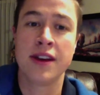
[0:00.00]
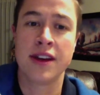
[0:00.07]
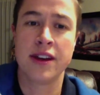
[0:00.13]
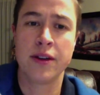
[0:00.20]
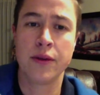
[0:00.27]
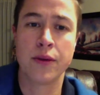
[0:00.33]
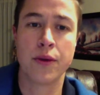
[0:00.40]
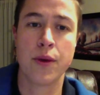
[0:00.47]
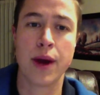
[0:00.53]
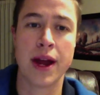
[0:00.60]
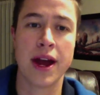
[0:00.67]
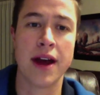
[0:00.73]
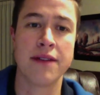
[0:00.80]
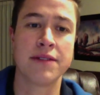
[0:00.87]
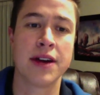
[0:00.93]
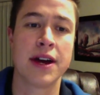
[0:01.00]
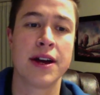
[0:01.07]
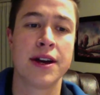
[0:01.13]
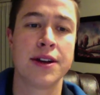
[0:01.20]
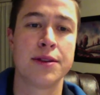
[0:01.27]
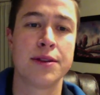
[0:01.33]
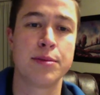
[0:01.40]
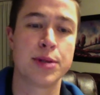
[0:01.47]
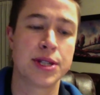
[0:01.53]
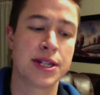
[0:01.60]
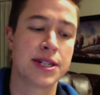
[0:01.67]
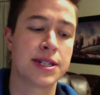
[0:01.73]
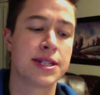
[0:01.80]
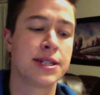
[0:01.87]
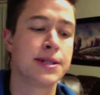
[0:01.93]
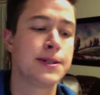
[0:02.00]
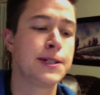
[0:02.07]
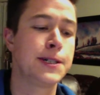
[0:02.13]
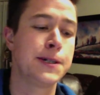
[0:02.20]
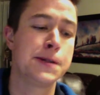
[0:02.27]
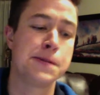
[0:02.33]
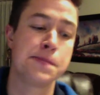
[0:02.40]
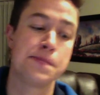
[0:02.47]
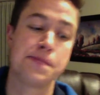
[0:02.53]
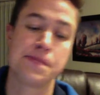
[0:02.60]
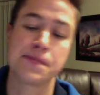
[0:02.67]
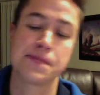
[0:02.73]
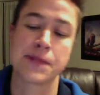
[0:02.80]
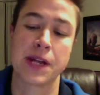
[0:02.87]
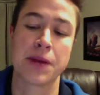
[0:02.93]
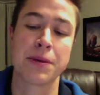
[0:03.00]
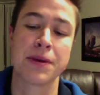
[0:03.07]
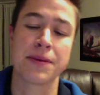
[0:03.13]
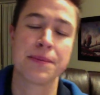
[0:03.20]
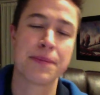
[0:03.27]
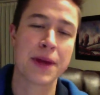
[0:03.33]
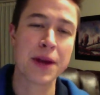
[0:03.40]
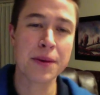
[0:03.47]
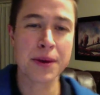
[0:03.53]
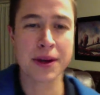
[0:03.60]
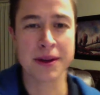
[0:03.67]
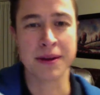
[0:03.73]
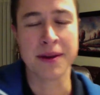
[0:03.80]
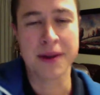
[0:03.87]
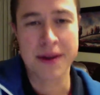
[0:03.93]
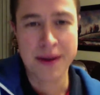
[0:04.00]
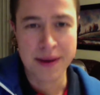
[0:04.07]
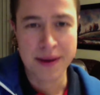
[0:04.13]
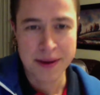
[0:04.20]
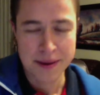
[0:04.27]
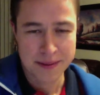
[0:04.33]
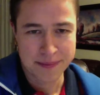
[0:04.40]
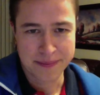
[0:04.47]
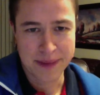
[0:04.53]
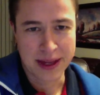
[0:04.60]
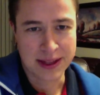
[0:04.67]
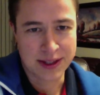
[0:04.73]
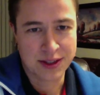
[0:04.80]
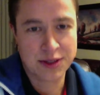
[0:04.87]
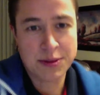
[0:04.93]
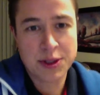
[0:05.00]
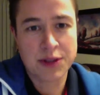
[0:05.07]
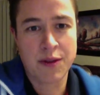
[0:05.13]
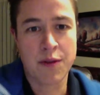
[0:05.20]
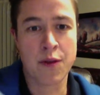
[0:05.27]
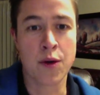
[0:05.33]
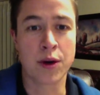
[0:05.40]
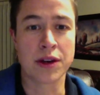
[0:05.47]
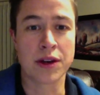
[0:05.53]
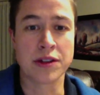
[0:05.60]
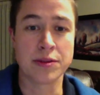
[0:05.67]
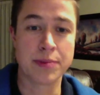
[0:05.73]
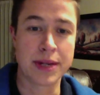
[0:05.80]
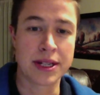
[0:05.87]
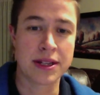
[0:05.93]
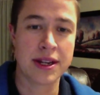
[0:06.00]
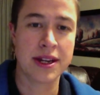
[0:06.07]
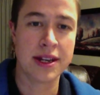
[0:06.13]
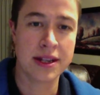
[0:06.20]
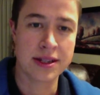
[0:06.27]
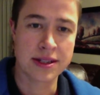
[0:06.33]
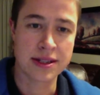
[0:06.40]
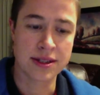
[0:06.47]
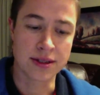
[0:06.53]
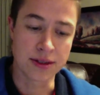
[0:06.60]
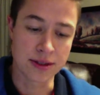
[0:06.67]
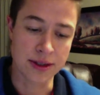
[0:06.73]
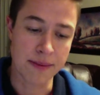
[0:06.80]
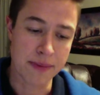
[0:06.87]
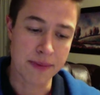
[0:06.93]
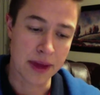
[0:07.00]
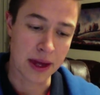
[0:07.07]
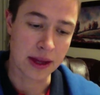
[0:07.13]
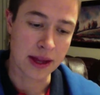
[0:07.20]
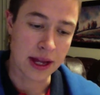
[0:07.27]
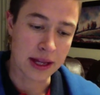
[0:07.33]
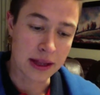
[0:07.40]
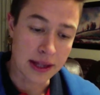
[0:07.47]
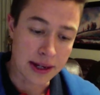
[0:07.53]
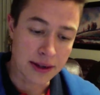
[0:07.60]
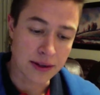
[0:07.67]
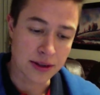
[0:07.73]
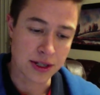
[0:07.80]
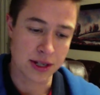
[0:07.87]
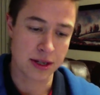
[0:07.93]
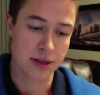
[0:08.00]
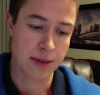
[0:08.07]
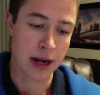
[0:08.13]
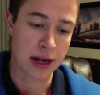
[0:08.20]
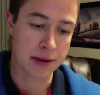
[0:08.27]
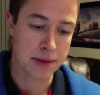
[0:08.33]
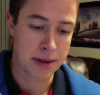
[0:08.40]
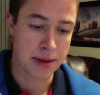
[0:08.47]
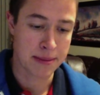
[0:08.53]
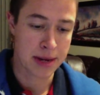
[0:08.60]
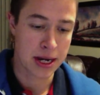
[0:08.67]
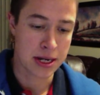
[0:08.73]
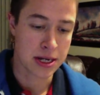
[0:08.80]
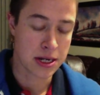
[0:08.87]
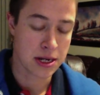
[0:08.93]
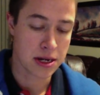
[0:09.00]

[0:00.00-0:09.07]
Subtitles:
I don't quite have that 100%. Anyways, I don't want to make this too much of a focus, but it is still something that lingers in the back of my mind.